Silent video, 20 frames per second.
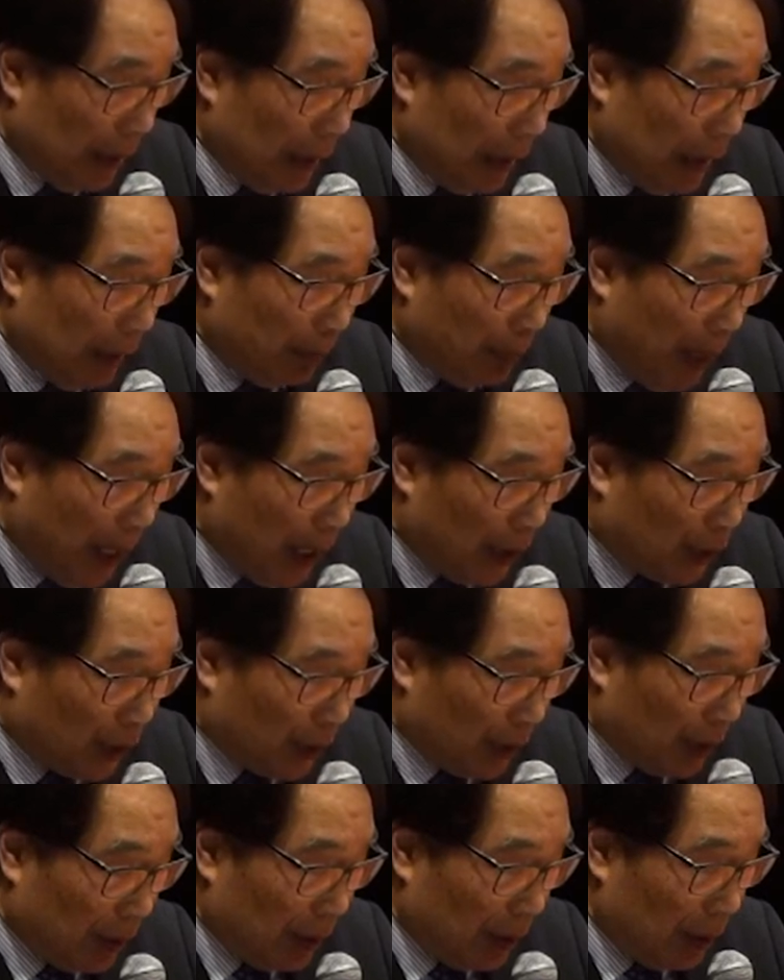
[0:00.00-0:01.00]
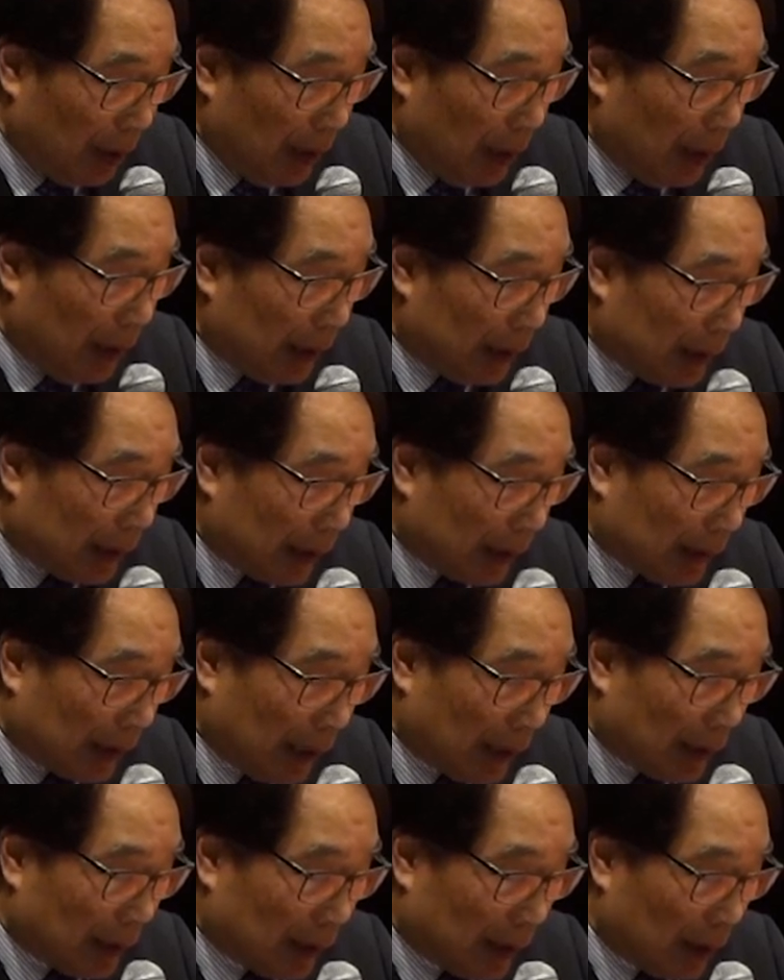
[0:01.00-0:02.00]
Imagine
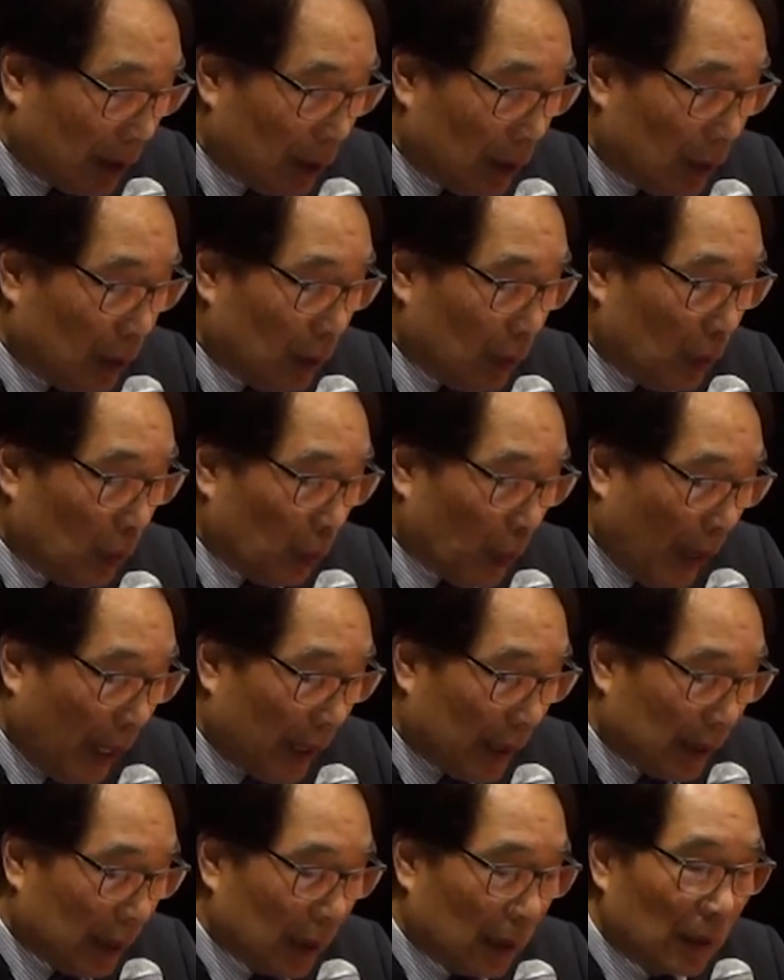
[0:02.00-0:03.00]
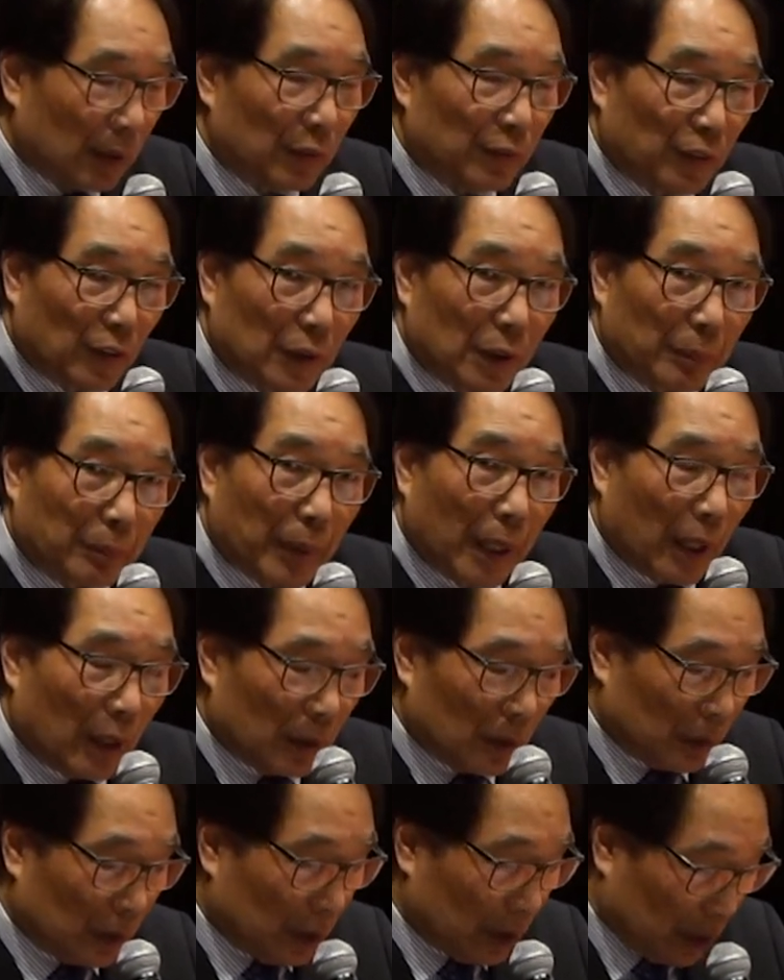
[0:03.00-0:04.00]
sitting still waiting for the
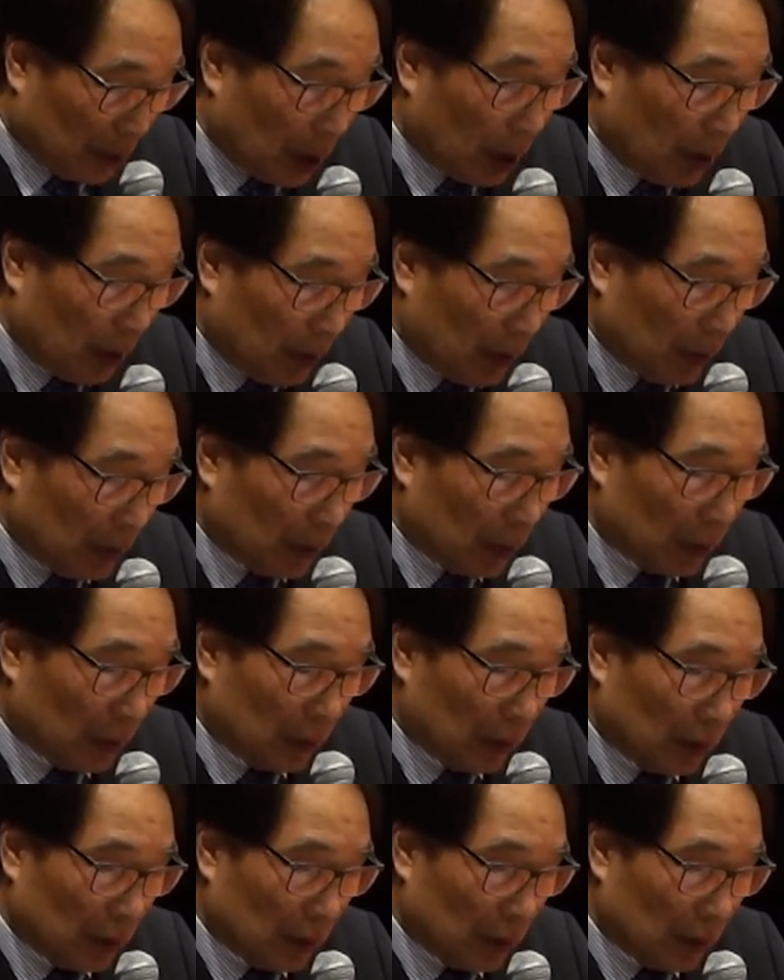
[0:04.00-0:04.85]
bell to toll.